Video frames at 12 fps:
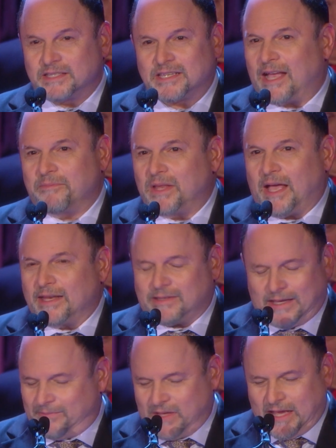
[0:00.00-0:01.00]
I'm not
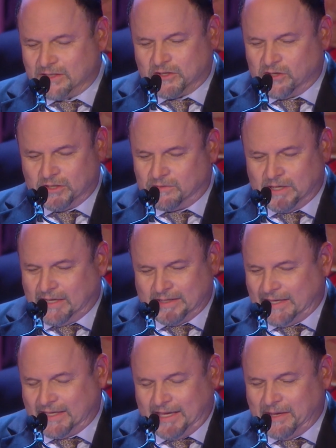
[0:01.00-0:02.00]
good.
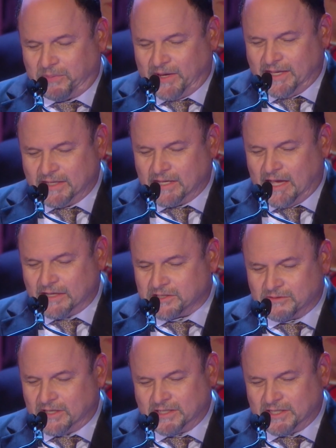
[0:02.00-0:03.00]
I can't play a
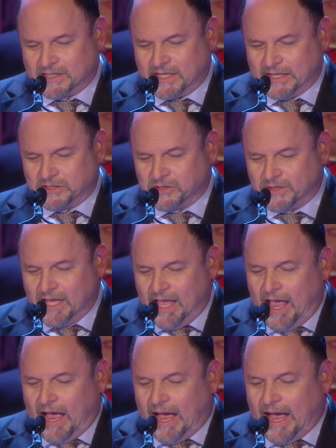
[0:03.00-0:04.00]
doctor. I just can't do it.
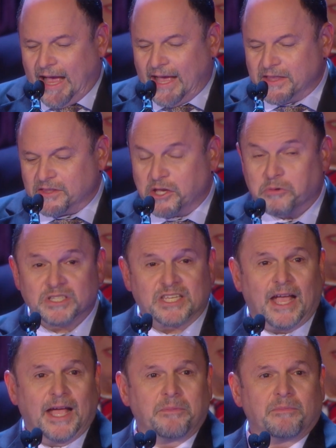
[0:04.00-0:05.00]
There was
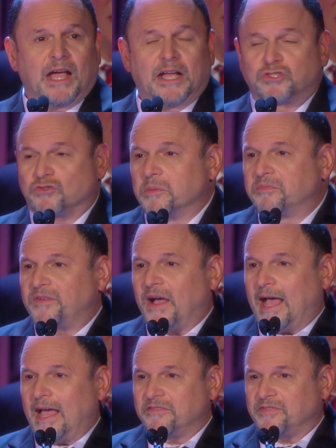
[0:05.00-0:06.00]
Troop
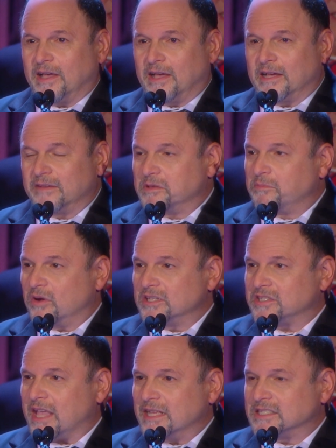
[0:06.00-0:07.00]
5 of the Boy
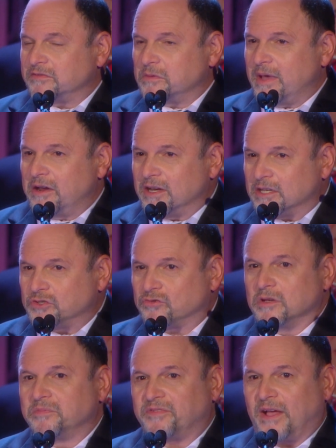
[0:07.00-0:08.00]
Scouts of America,
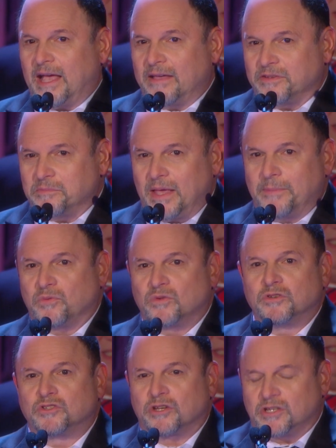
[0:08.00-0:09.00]
Troop 5 in Maplewood,
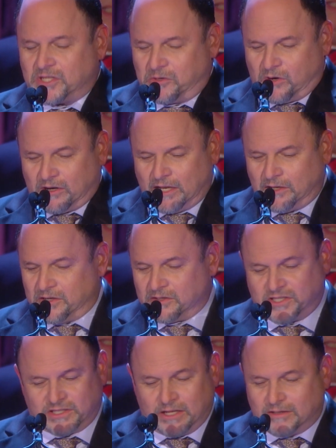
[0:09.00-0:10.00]
New Jersey, where I learned
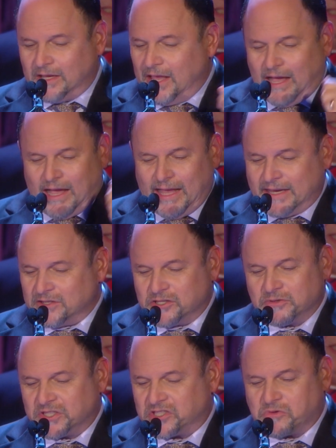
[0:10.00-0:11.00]
still I can do
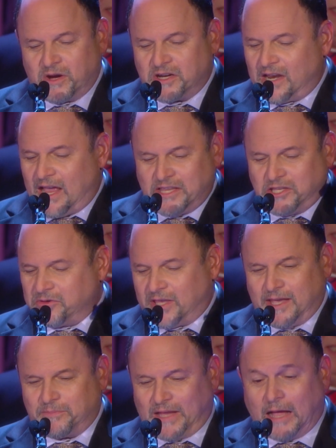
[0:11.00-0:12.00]
a square nut. You
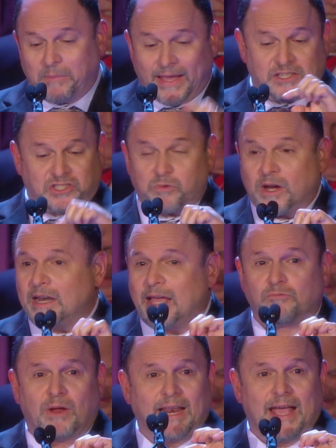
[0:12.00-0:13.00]
can't. I'll make a square nut
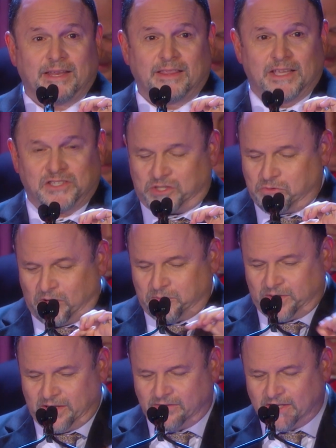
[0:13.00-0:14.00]
right out of this. You won't believe it.